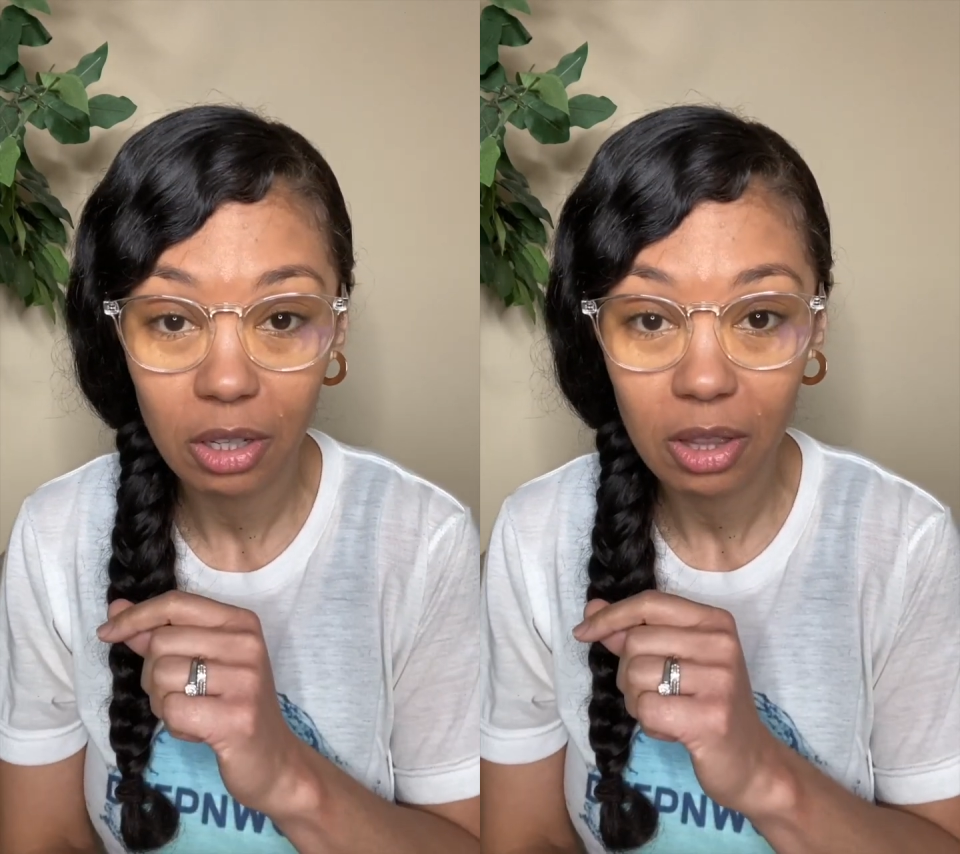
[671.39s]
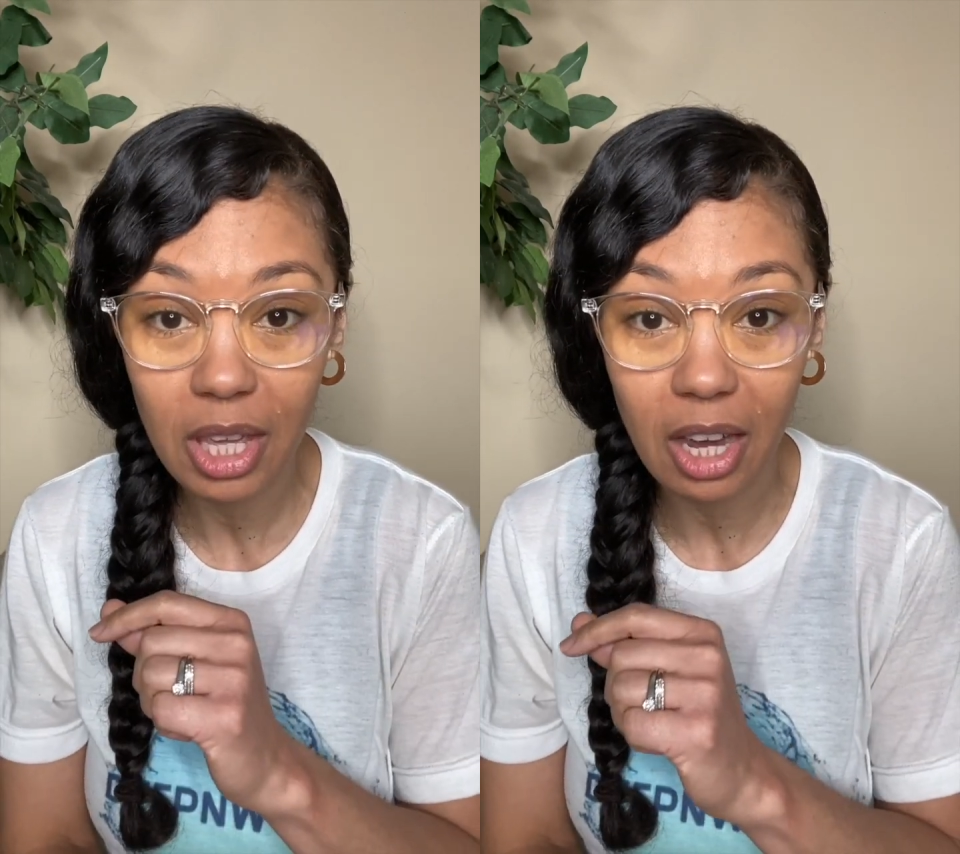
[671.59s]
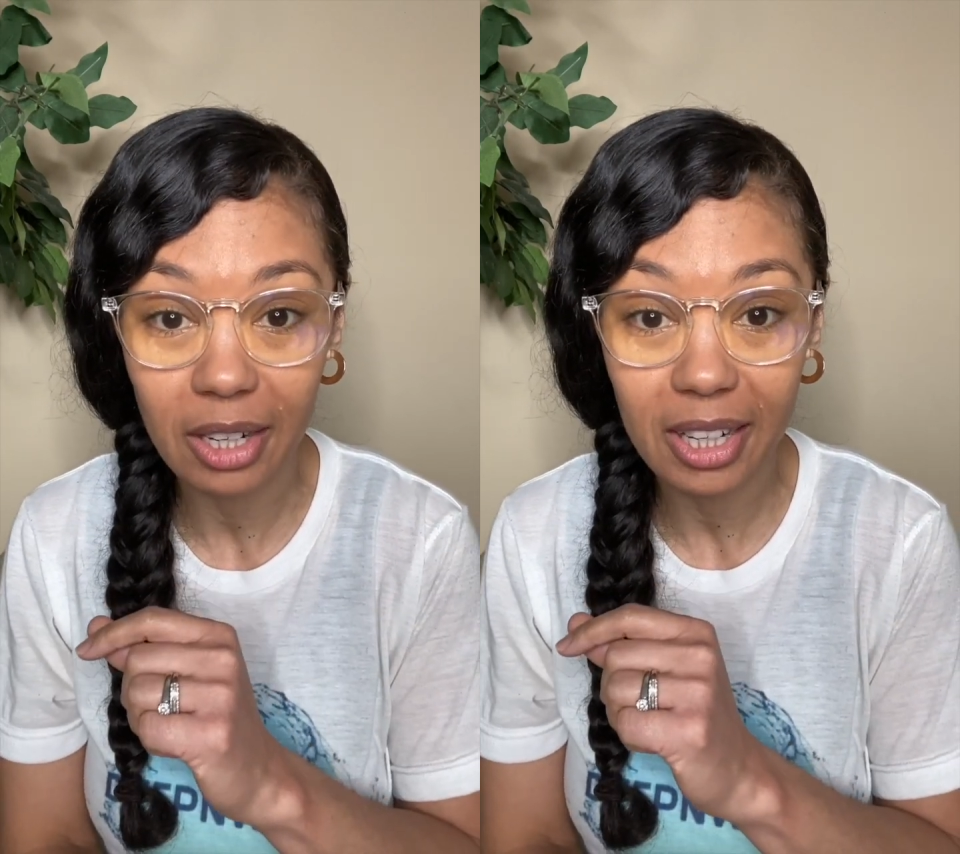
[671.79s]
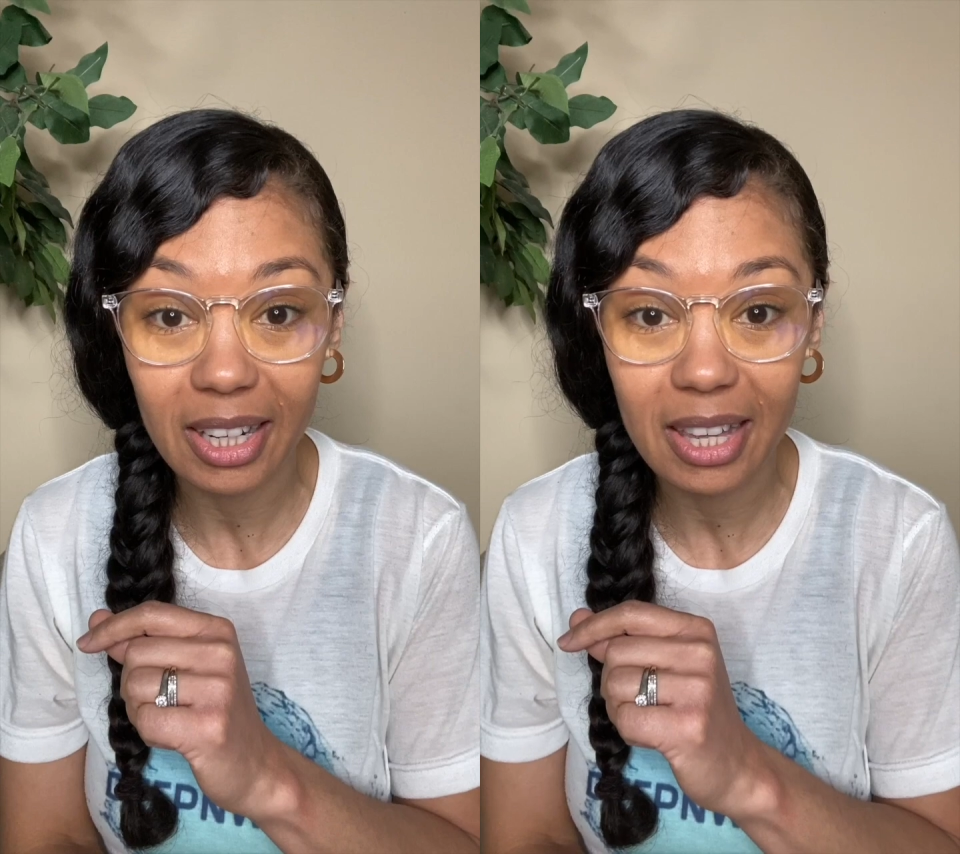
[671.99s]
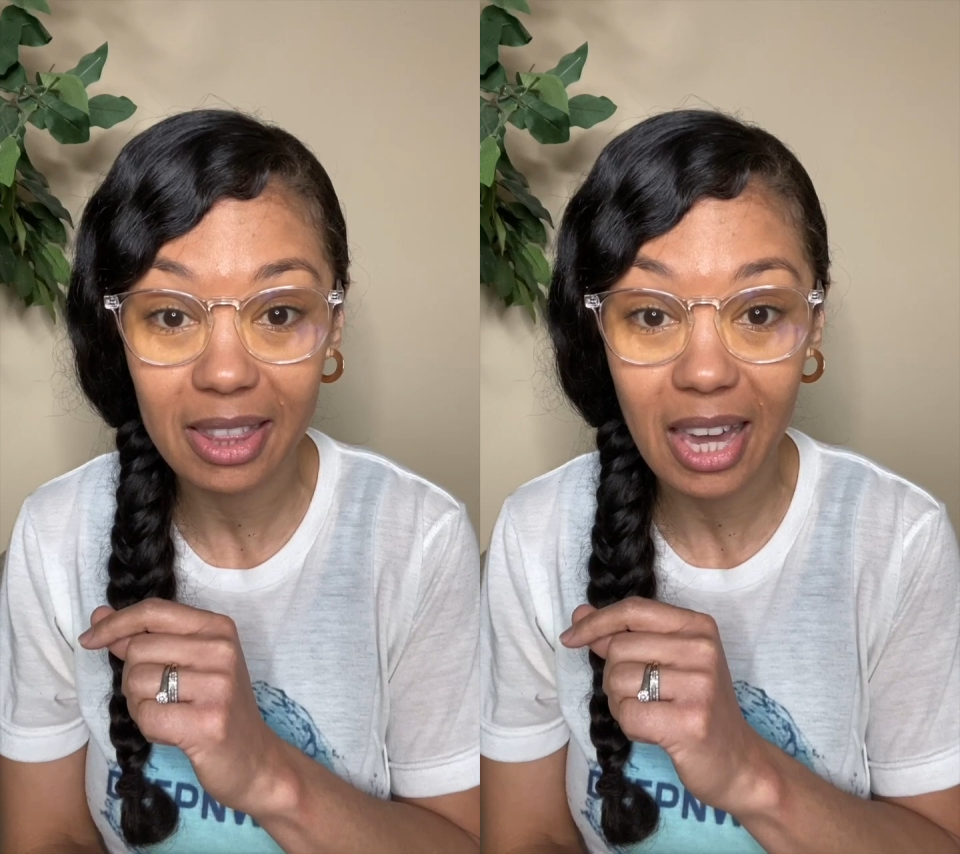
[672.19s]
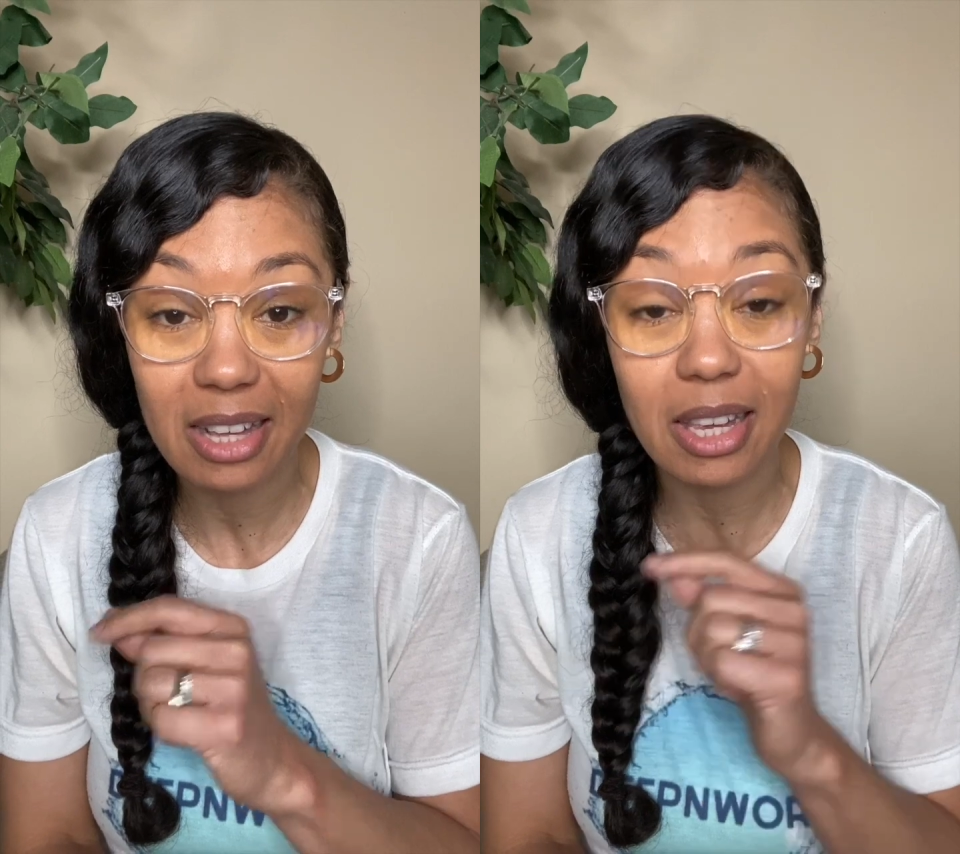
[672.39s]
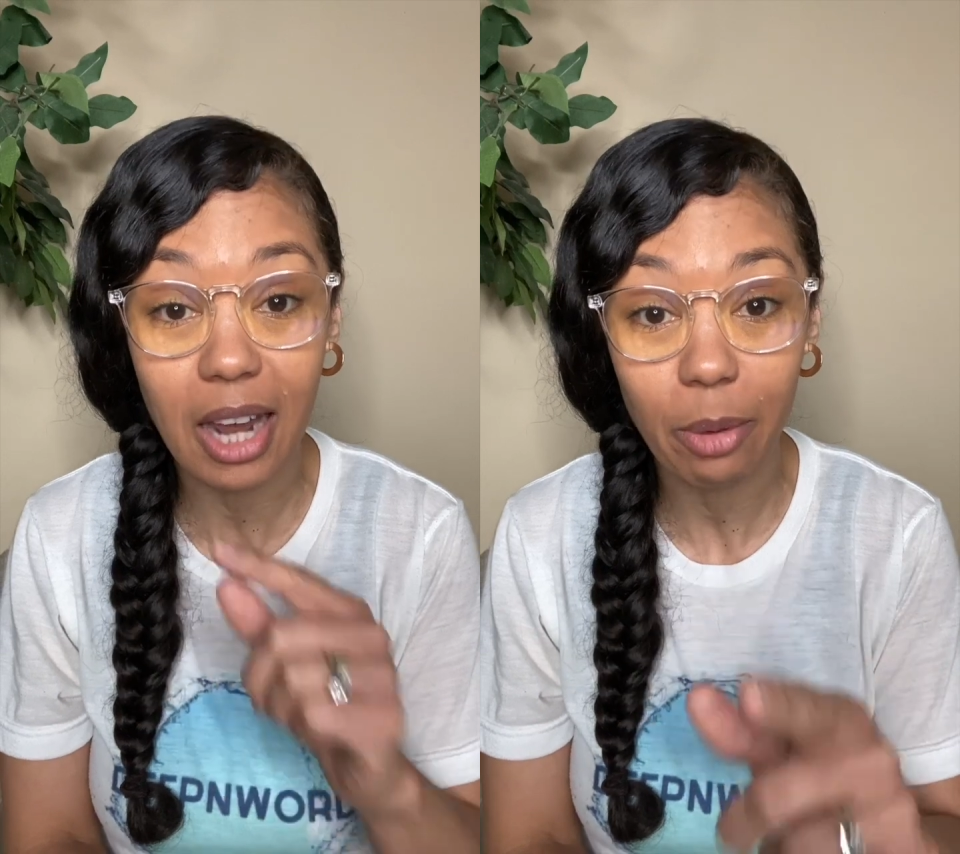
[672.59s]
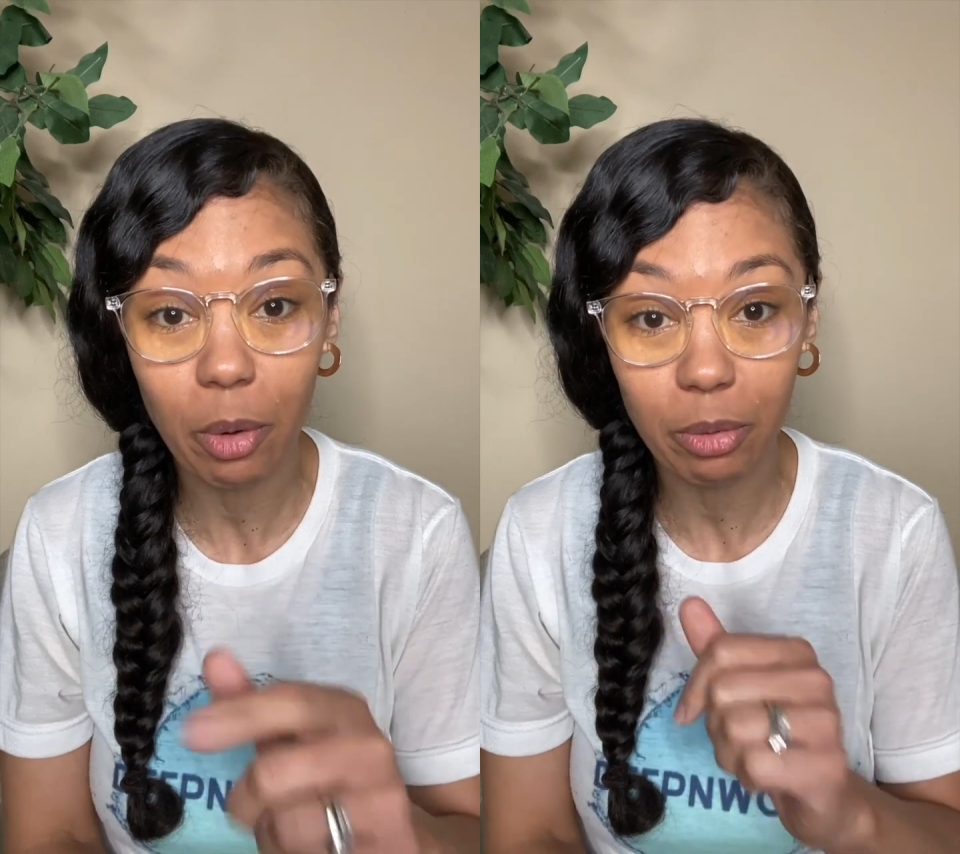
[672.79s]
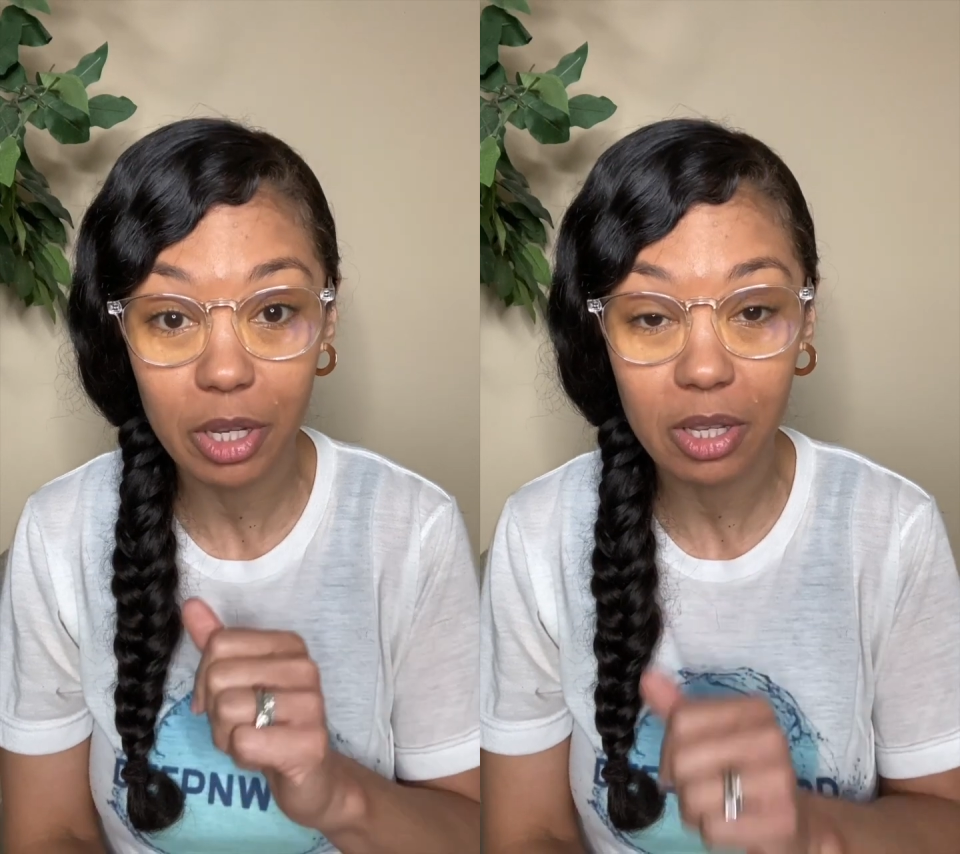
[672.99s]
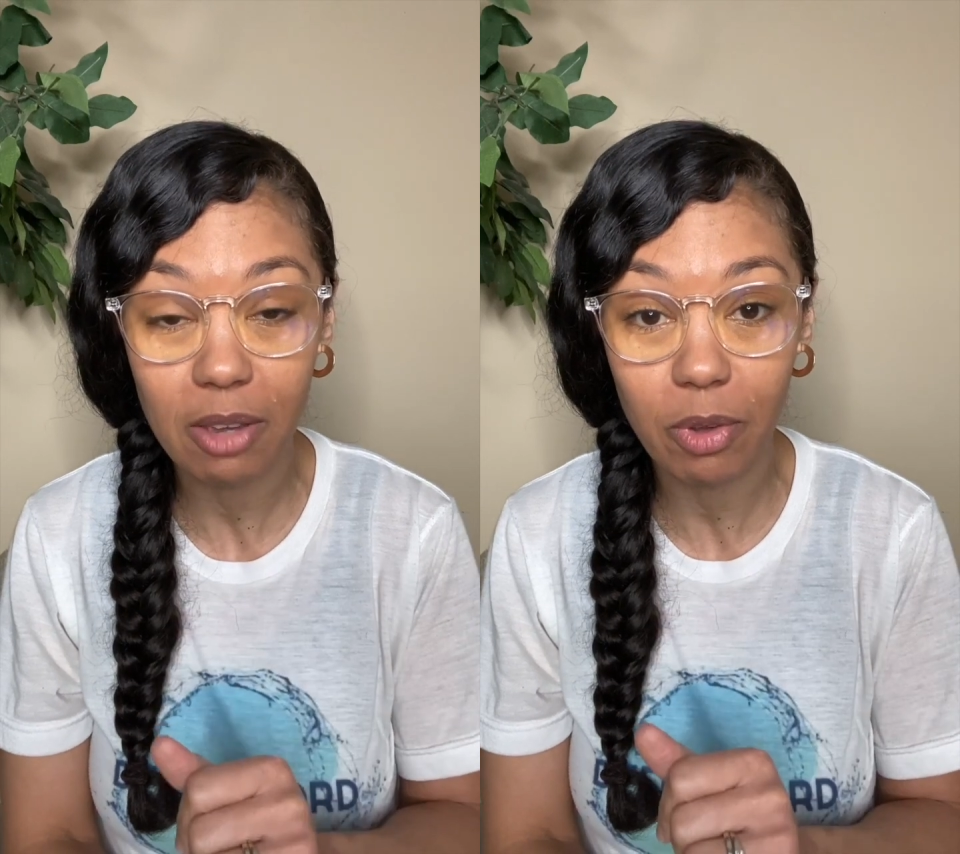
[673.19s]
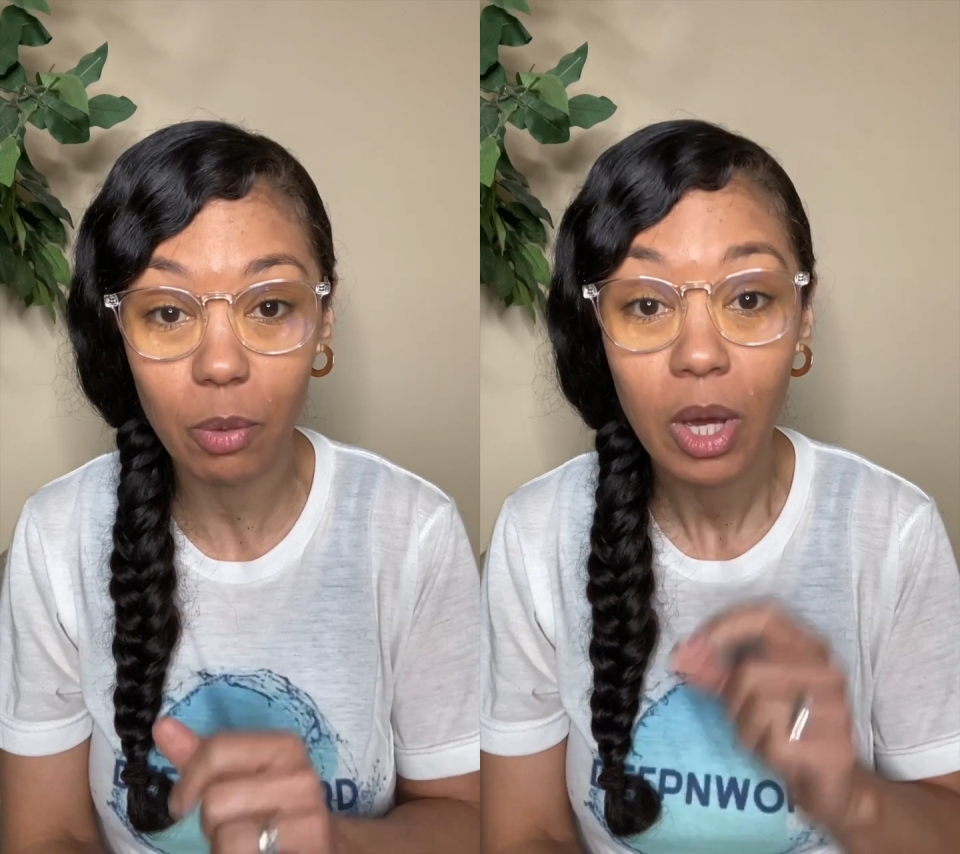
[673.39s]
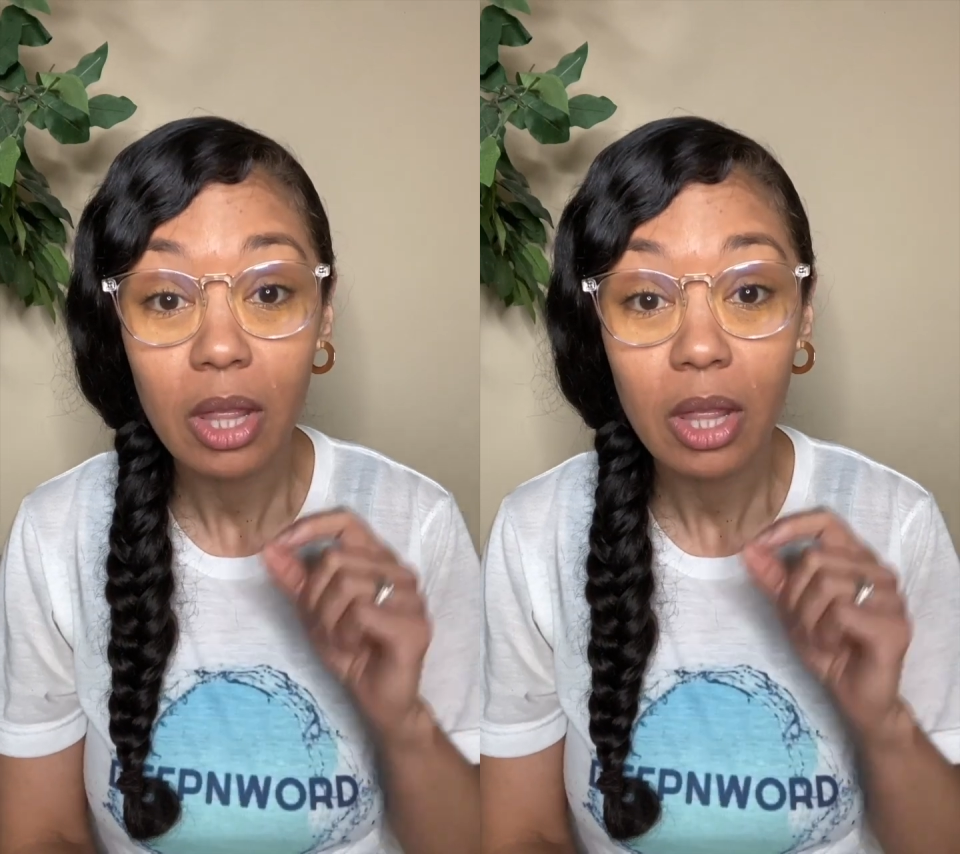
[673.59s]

the unclean things and I will receive you.